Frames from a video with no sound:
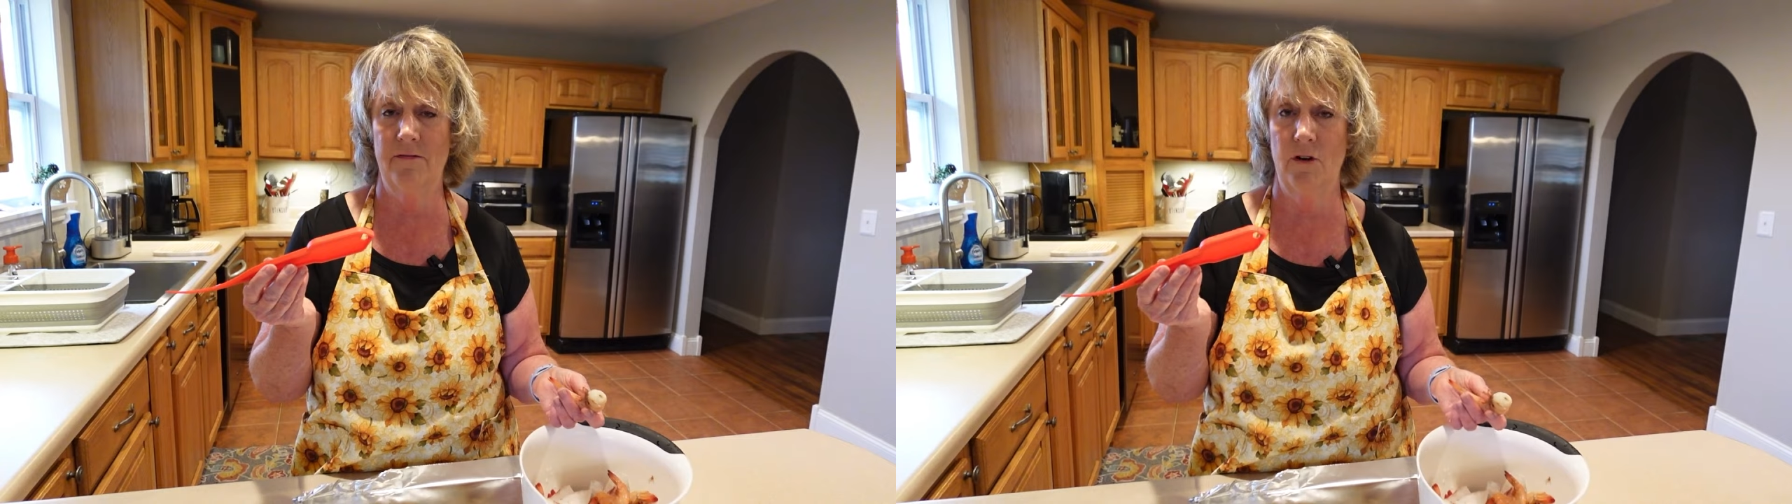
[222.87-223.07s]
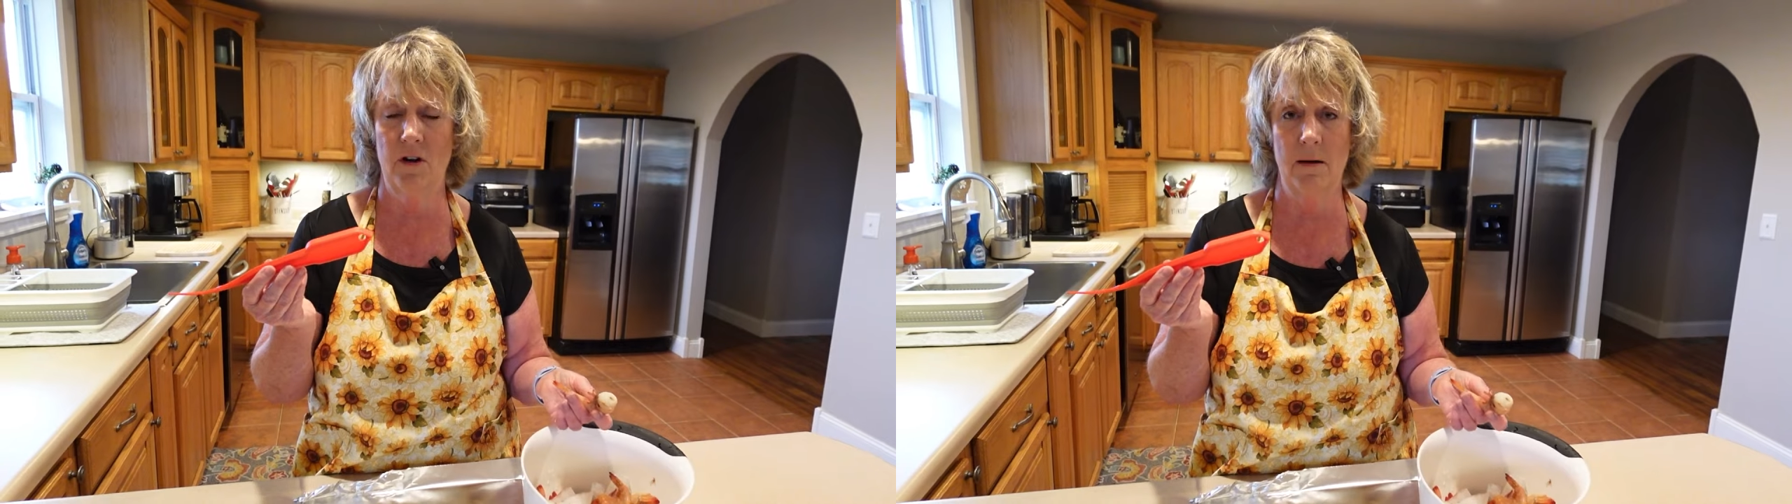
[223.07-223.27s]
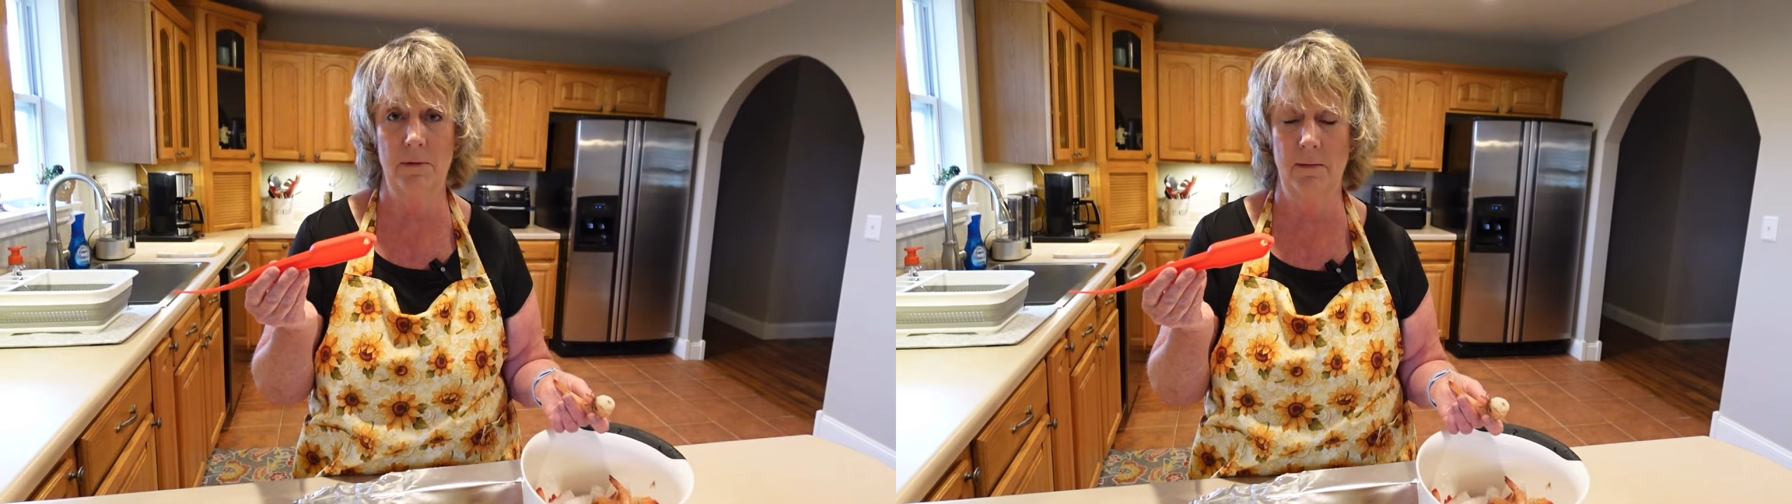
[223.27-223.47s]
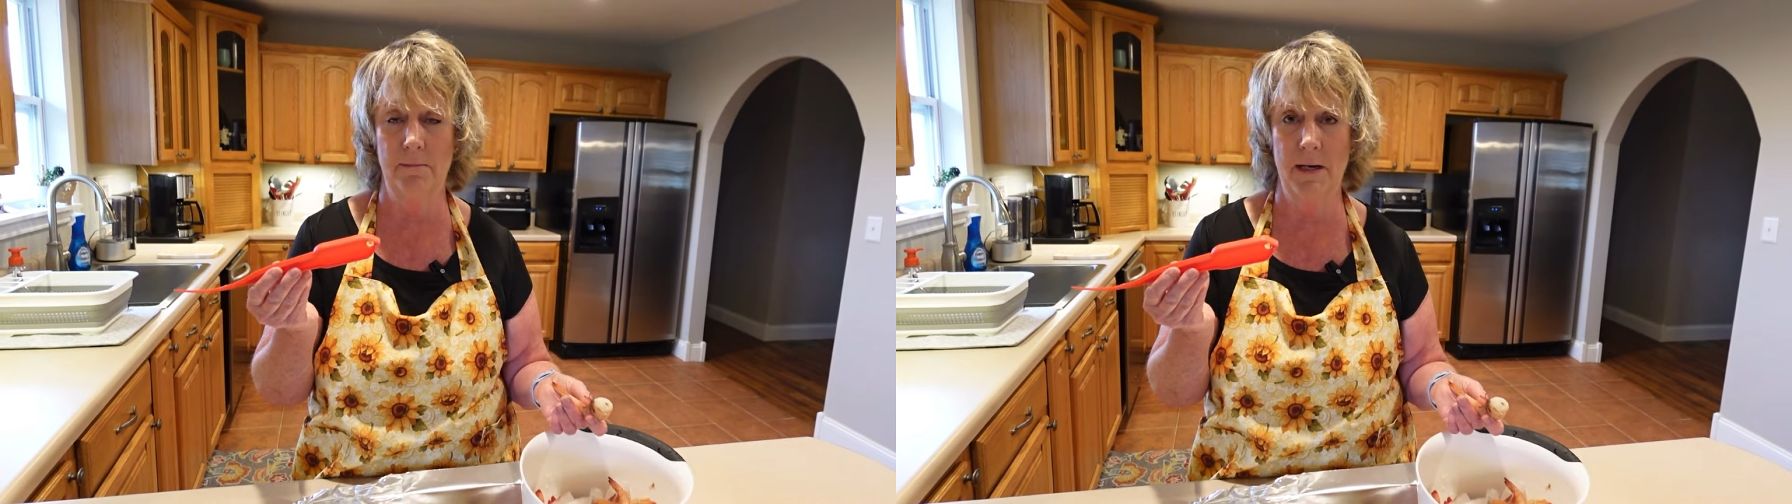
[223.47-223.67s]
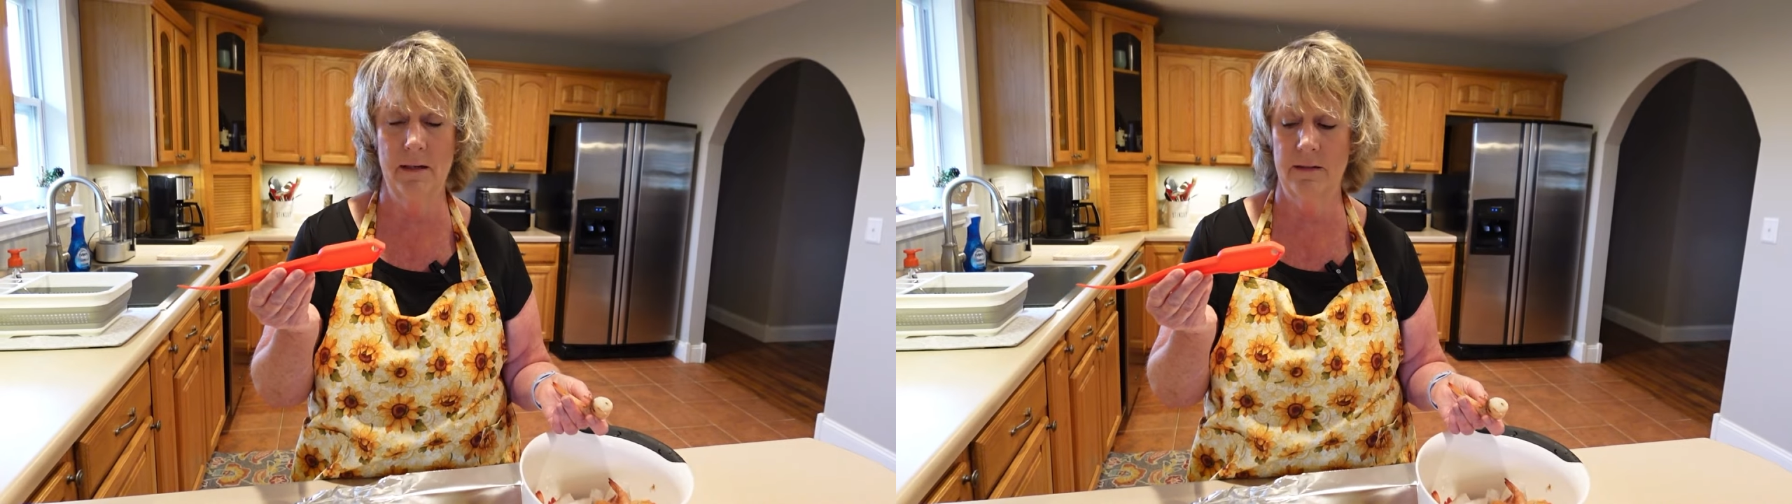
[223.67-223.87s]
for a couple of
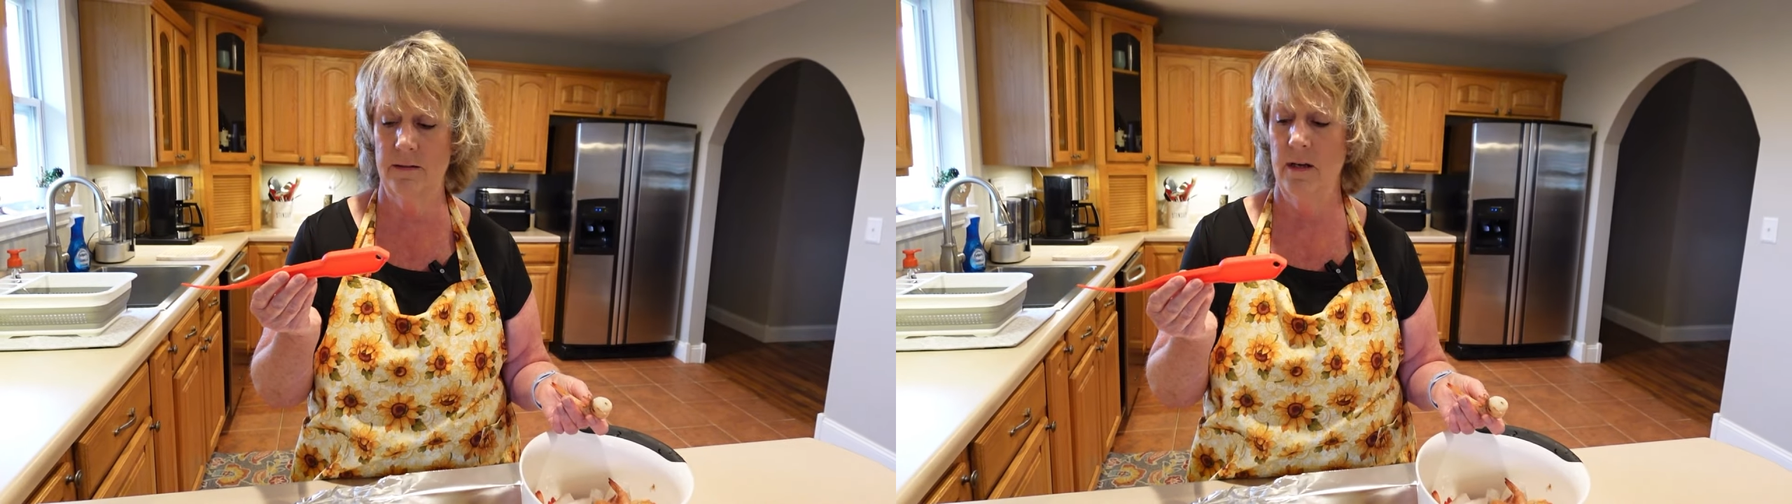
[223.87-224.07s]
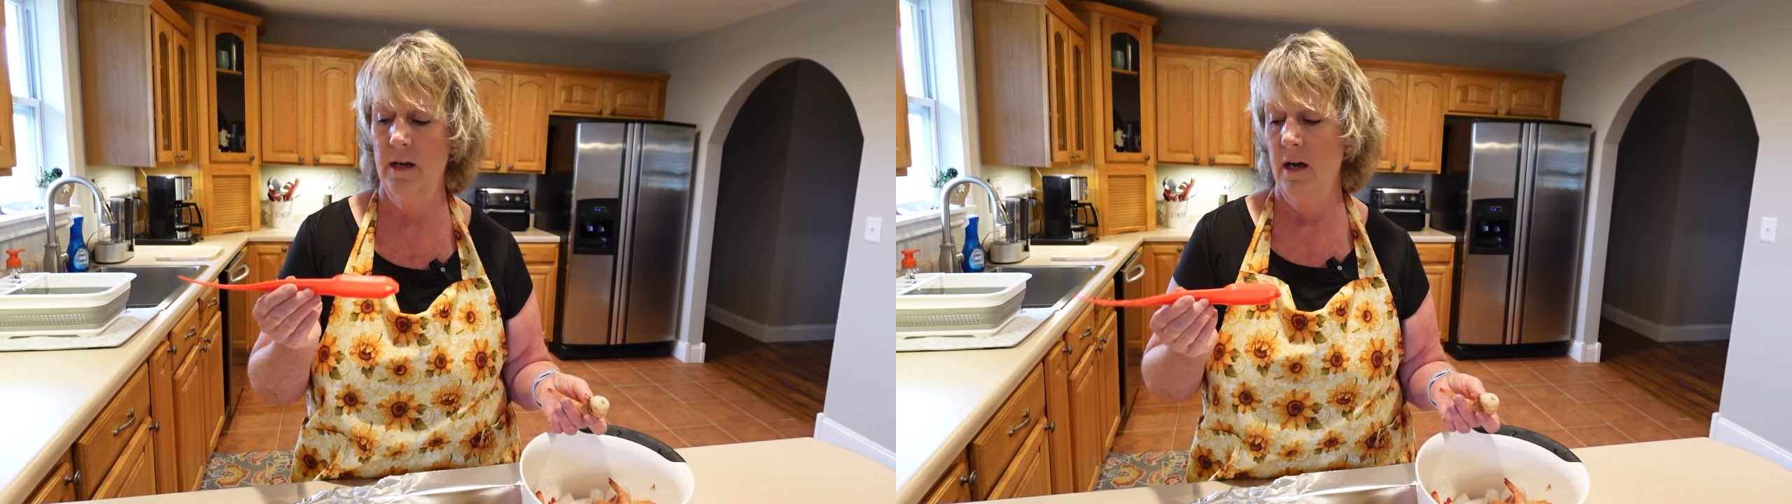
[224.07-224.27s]
bucks.